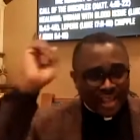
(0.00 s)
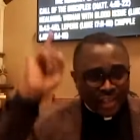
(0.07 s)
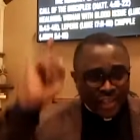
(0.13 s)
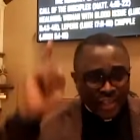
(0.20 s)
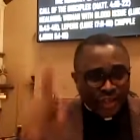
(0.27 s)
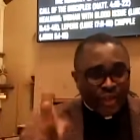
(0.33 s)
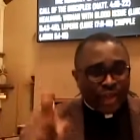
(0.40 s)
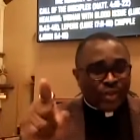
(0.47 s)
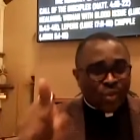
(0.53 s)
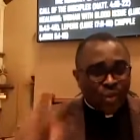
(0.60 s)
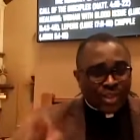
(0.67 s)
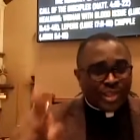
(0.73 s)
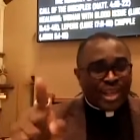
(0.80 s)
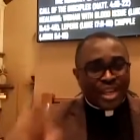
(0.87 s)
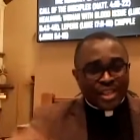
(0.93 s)
Jesus
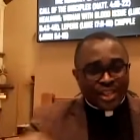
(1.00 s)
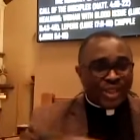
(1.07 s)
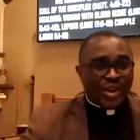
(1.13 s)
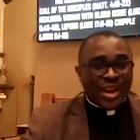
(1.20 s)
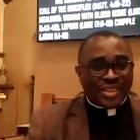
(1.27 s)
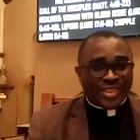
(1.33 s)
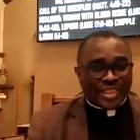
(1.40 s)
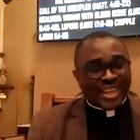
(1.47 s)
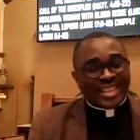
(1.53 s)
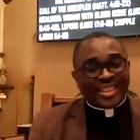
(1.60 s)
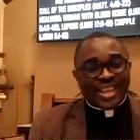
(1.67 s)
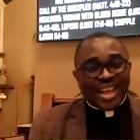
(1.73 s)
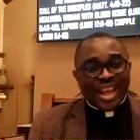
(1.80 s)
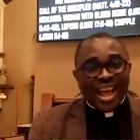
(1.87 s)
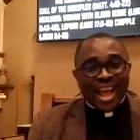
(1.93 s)
was in transit.
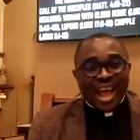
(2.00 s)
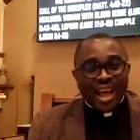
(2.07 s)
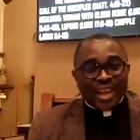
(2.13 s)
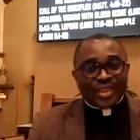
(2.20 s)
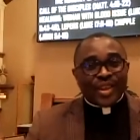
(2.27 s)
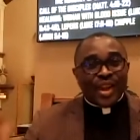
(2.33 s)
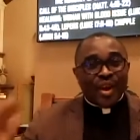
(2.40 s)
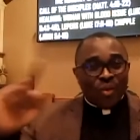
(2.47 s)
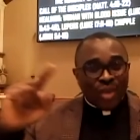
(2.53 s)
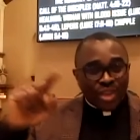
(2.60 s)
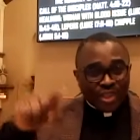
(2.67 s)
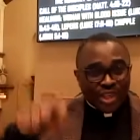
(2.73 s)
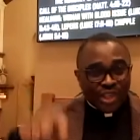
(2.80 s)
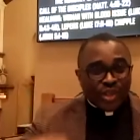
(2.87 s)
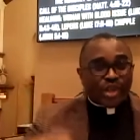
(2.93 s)
And when
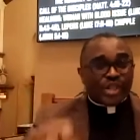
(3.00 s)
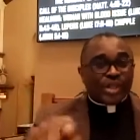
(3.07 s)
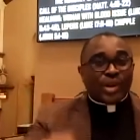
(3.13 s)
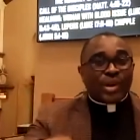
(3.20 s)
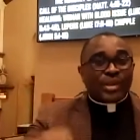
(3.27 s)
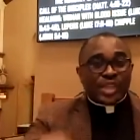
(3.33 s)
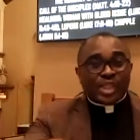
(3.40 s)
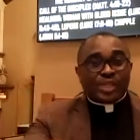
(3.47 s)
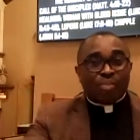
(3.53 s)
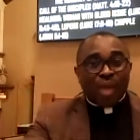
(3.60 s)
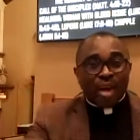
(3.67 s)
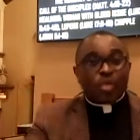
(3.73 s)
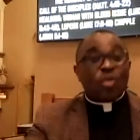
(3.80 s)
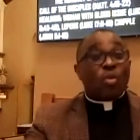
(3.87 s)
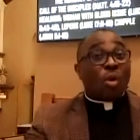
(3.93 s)
Jesus saw this
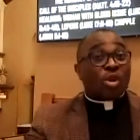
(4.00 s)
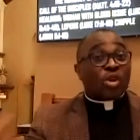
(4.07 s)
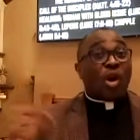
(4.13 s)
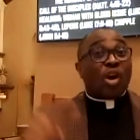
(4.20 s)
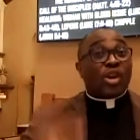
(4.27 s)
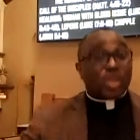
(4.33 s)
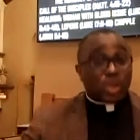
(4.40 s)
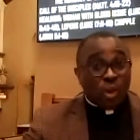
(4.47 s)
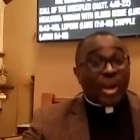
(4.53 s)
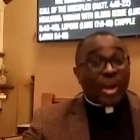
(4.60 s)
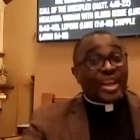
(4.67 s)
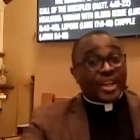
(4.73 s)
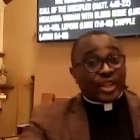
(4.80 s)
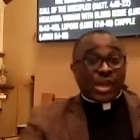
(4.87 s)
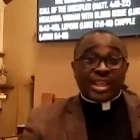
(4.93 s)
man who was also
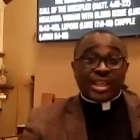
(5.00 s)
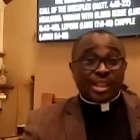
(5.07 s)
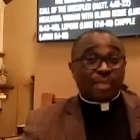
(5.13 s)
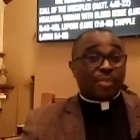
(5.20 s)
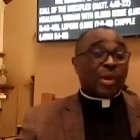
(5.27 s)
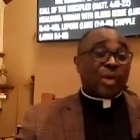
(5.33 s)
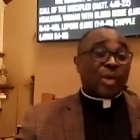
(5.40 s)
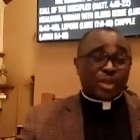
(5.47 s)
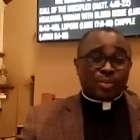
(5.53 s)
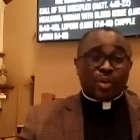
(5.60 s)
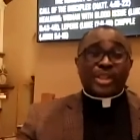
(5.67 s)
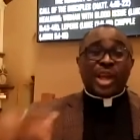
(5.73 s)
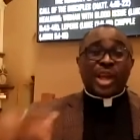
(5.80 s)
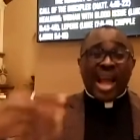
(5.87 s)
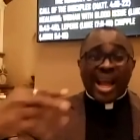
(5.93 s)
in transit because,
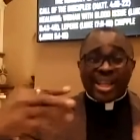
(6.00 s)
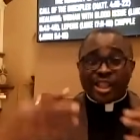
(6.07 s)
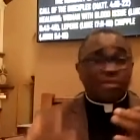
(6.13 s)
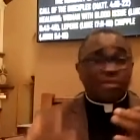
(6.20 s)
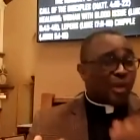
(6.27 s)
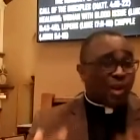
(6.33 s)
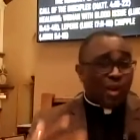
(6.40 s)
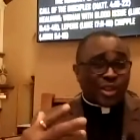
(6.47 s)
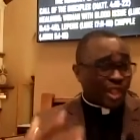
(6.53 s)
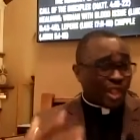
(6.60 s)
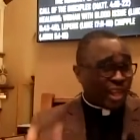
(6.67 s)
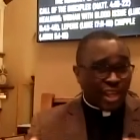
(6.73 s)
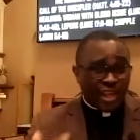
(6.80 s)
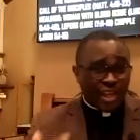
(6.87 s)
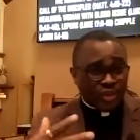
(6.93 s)
but he had difficulty
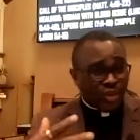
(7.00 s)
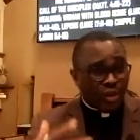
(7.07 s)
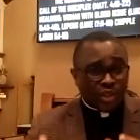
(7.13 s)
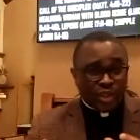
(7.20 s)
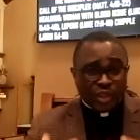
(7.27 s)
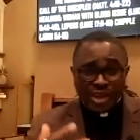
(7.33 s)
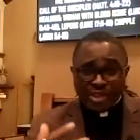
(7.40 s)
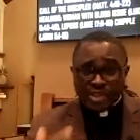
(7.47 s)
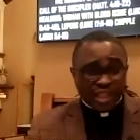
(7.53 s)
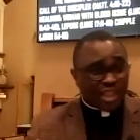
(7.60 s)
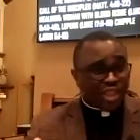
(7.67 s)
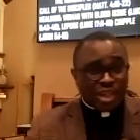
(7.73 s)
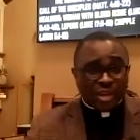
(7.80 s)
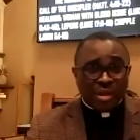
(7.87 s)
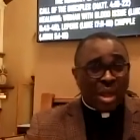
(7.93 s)
in his own
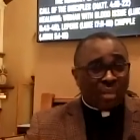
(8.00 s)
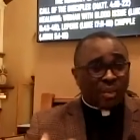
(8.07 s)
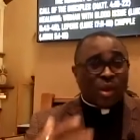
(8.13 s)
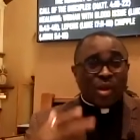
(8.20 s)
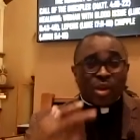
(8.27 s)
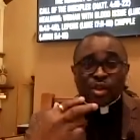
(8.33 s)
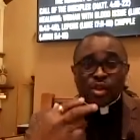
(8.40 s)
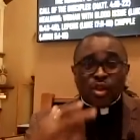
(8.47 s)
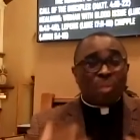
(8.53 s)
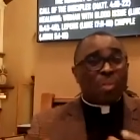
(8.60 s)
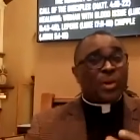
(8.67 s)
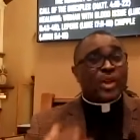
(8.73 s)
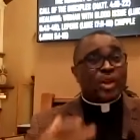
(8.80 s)
transition because nobody